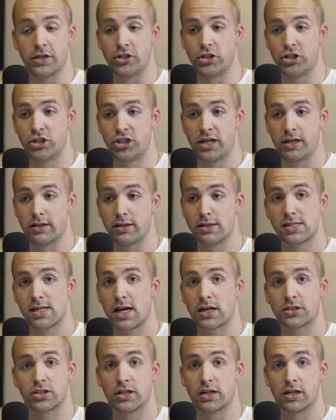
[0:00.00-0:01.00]
shit, this is
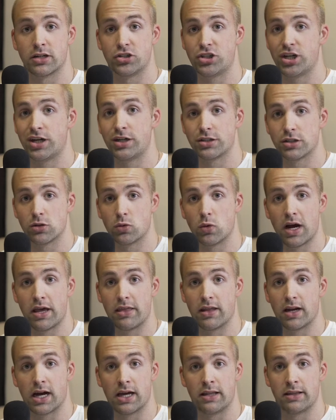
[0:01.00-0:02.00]
actually going to change the way
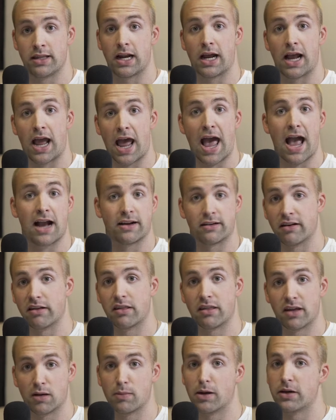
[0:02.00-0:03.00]
that I act and
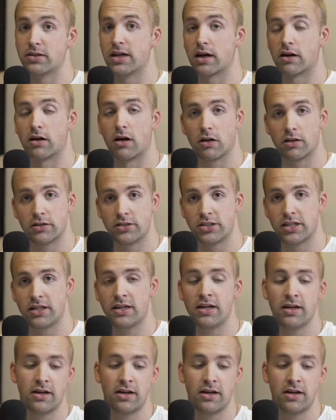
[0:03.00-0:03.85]
think about technology.